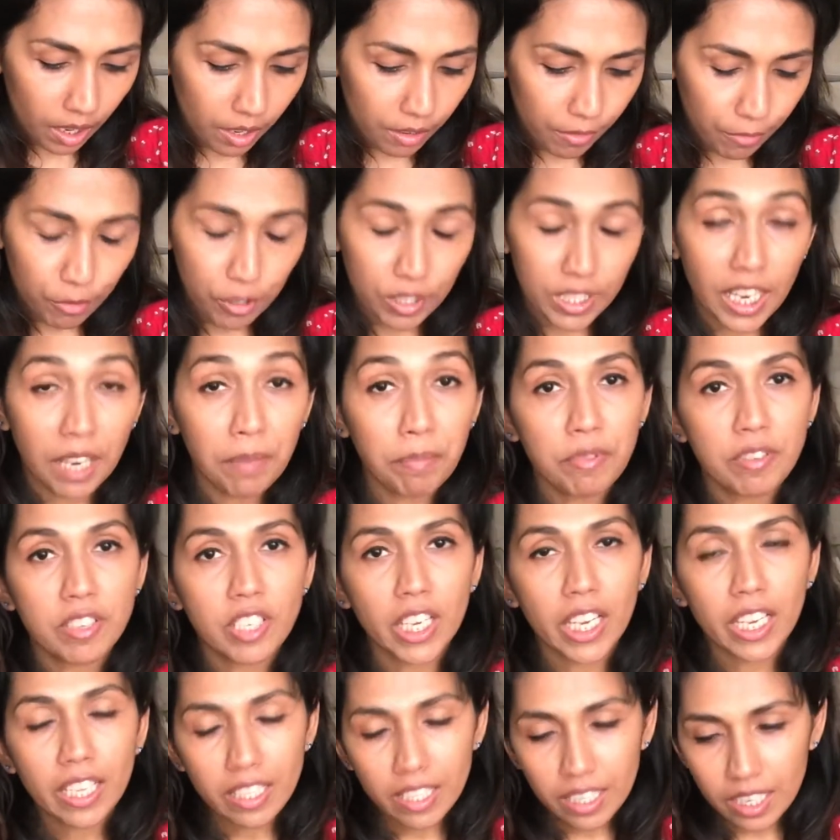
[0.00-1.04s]
For diaper
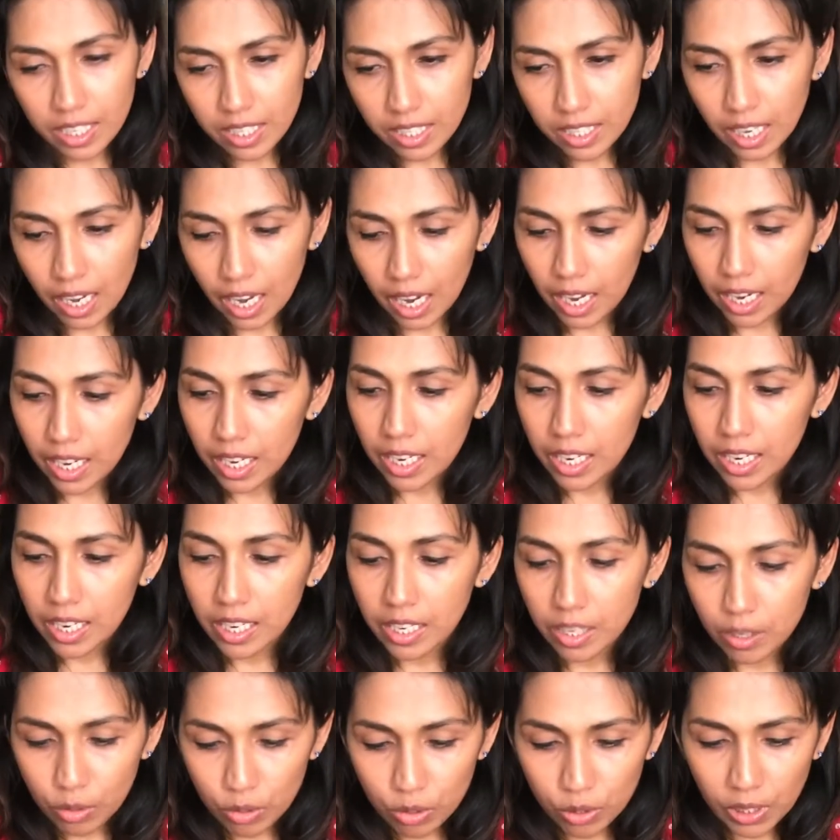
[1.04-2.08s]
changes, I
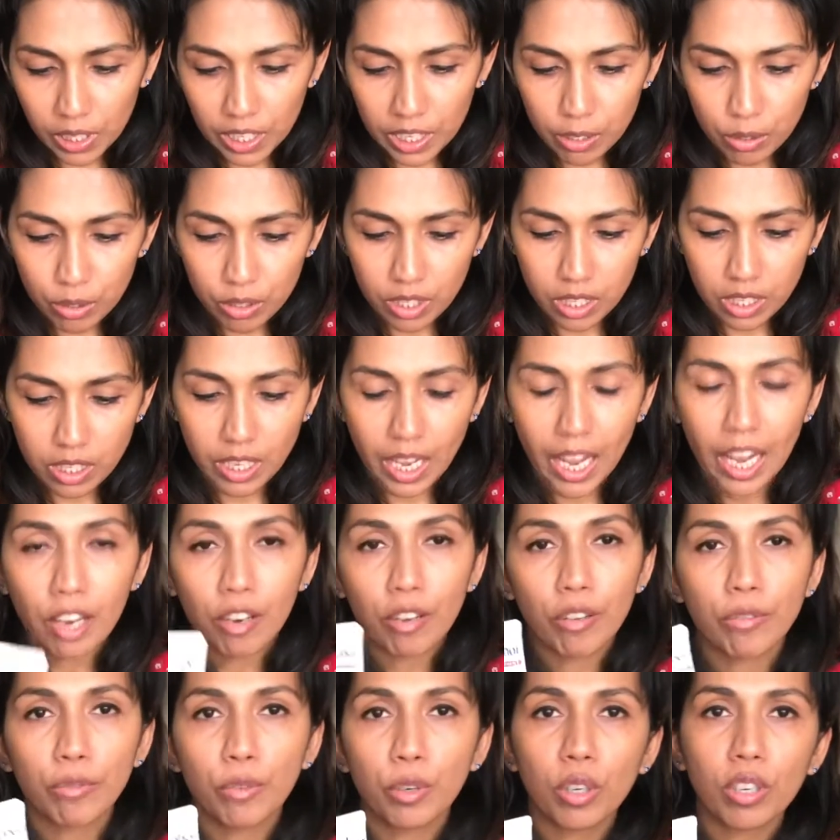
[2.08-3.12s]
usually use this
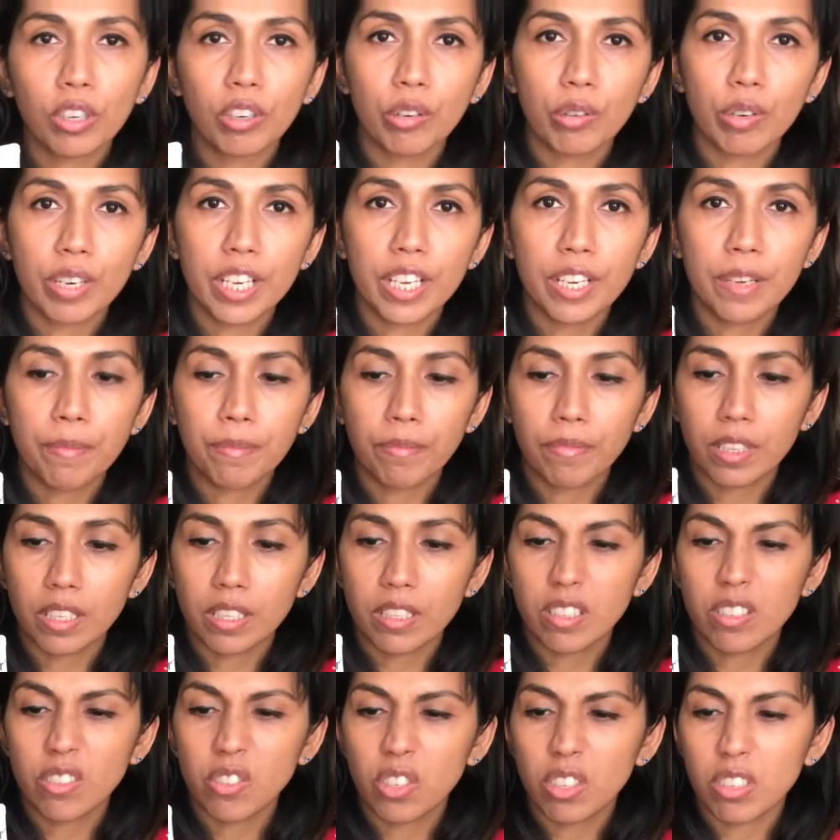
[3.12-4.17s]
Aquaphor cream.
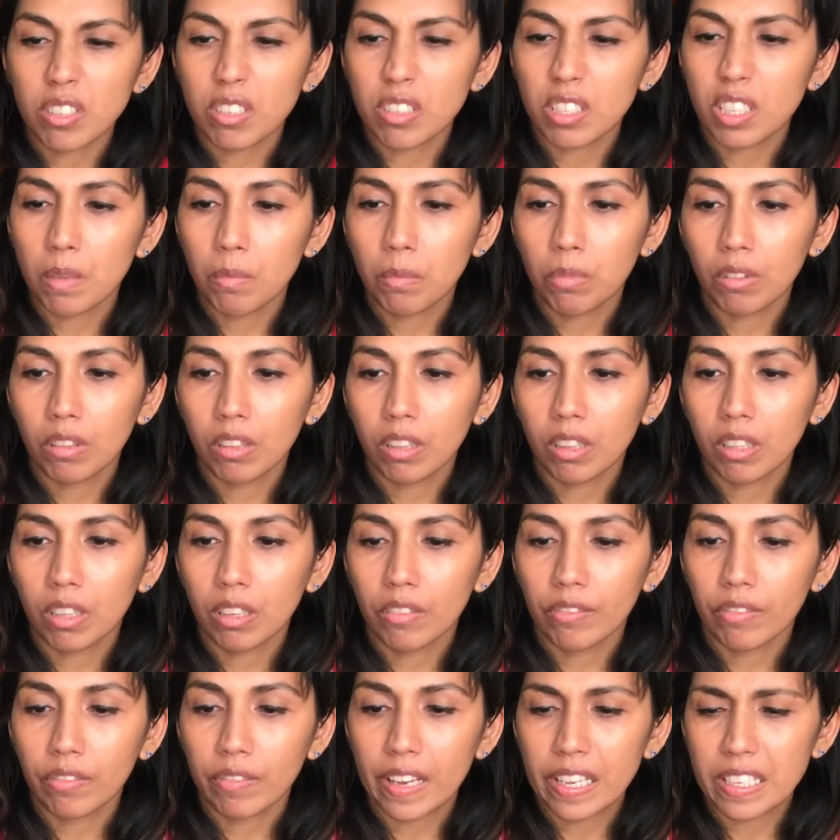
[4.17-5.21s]
This is just a simple
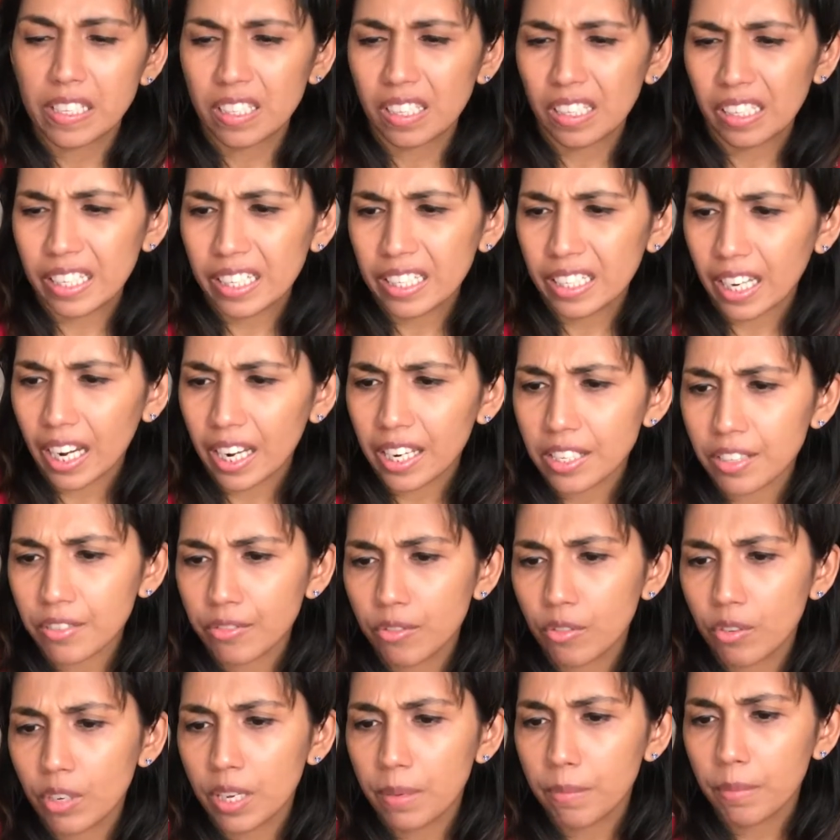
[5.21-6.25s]
Vaseline kind of
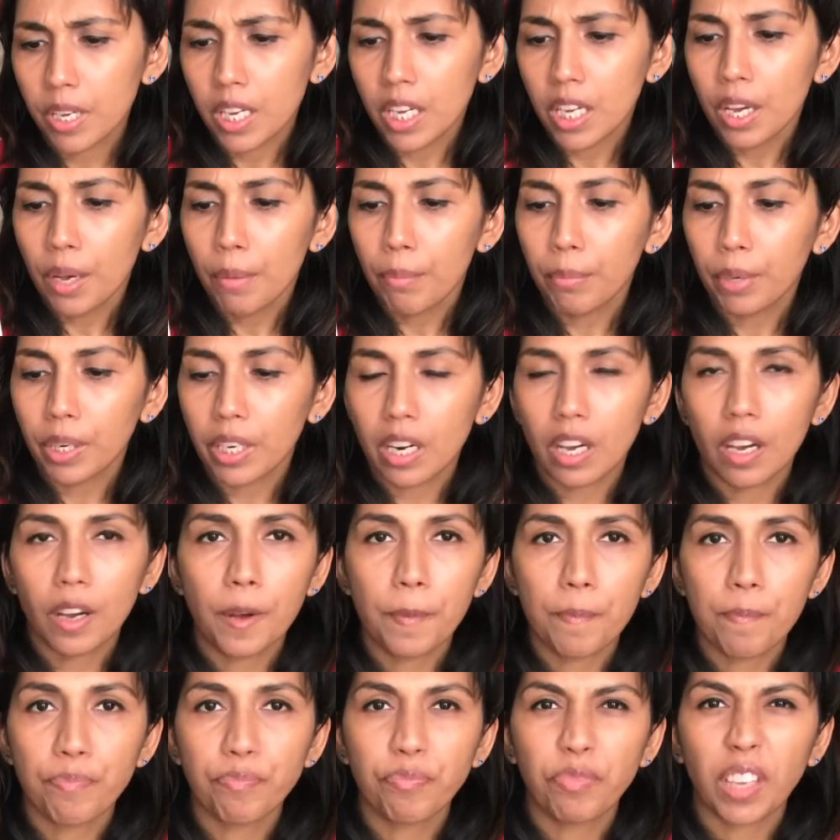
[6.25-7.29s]
cream, but
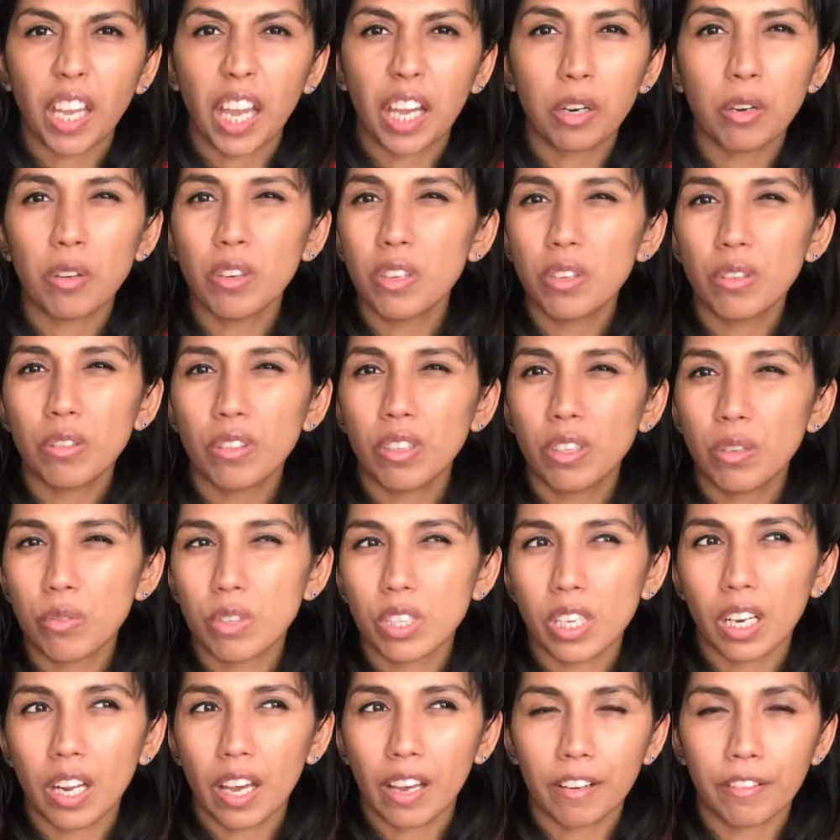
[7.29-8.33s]
I don't use
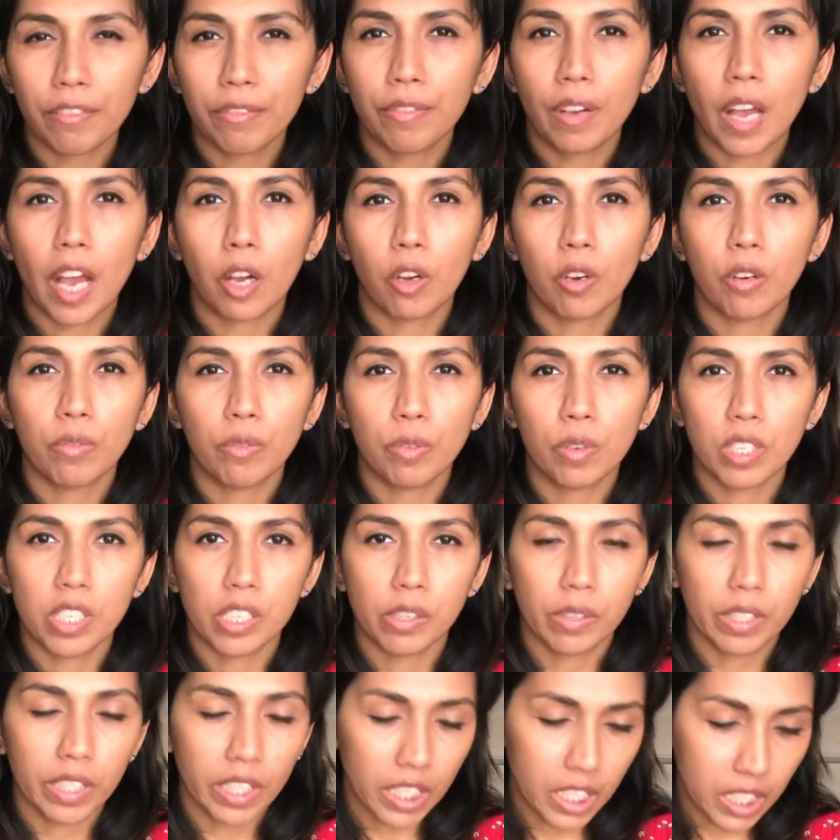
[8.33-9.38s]
a lot of Aquaphor
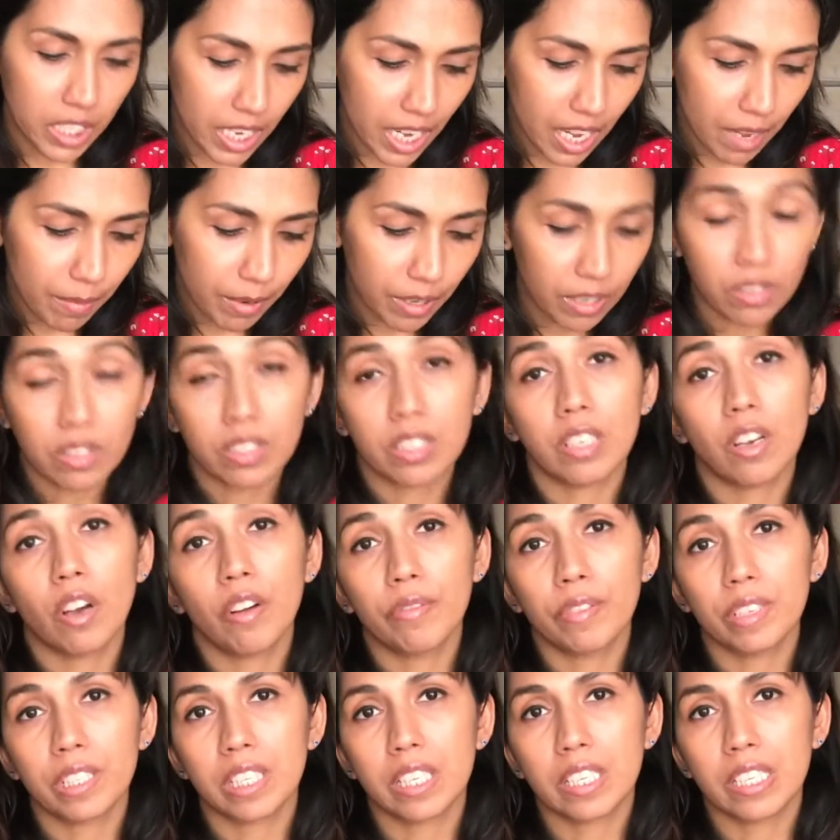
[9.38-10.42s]
during the day because
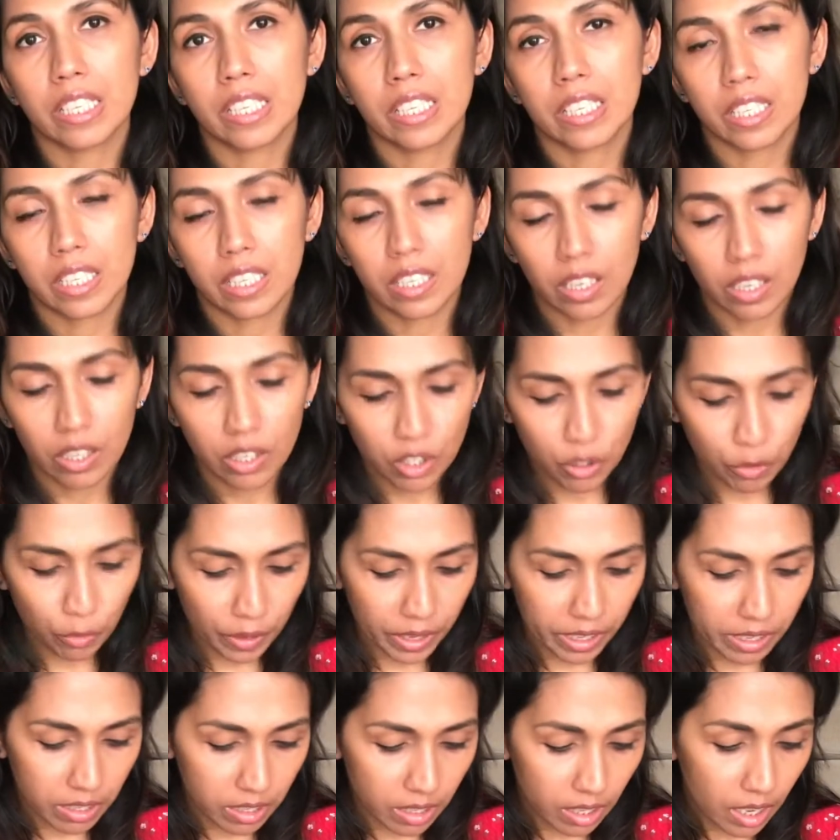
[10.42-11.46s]
obviously she's in
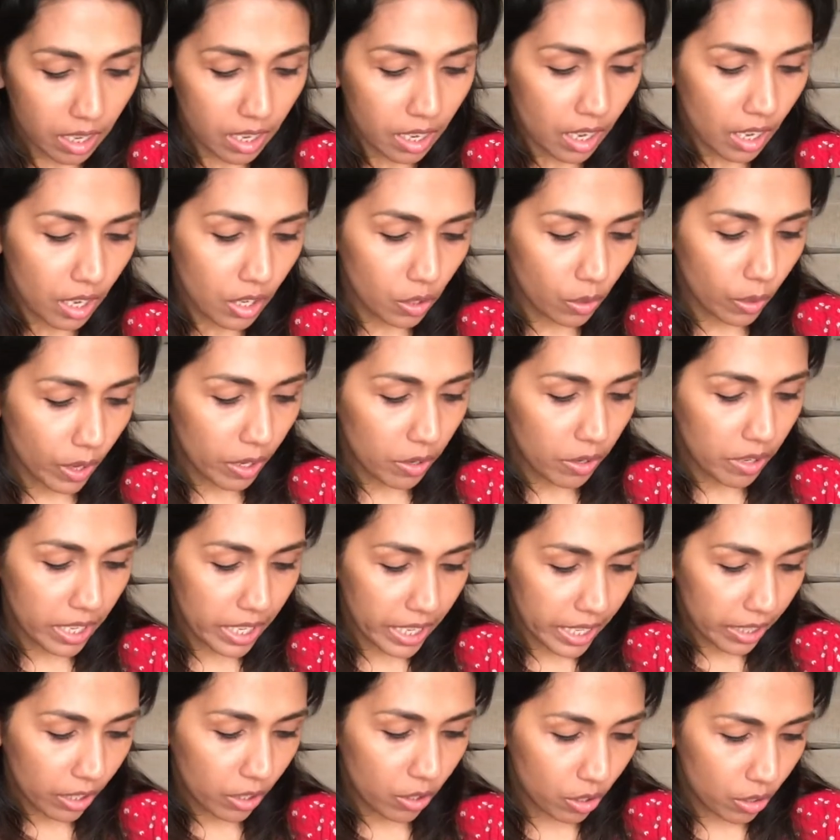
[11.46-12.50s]
underwears, so I don't
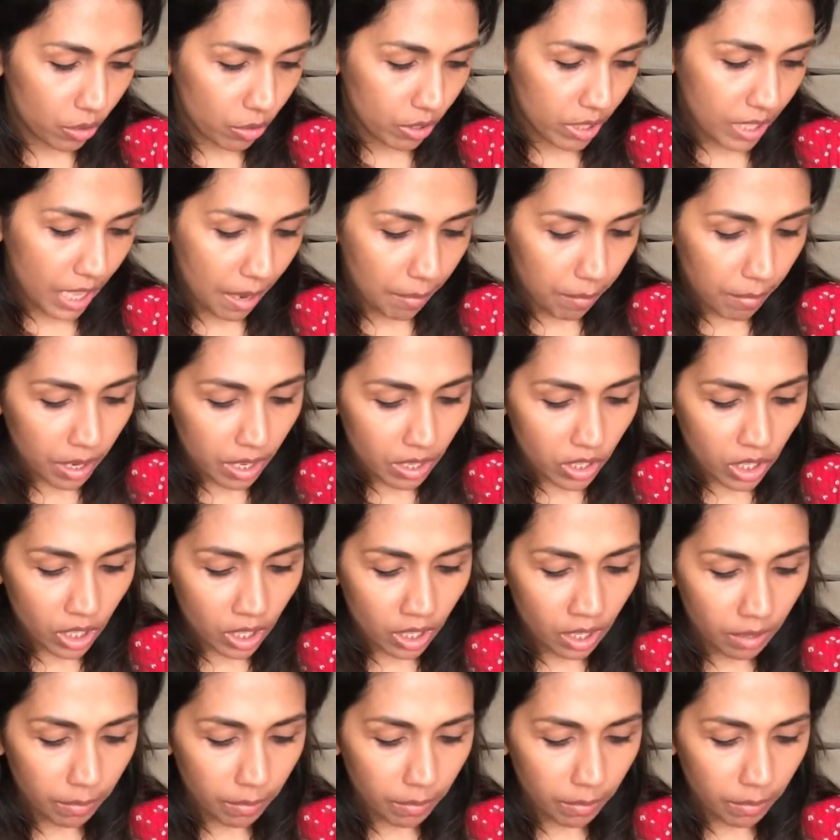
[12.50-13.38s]
need to use that much.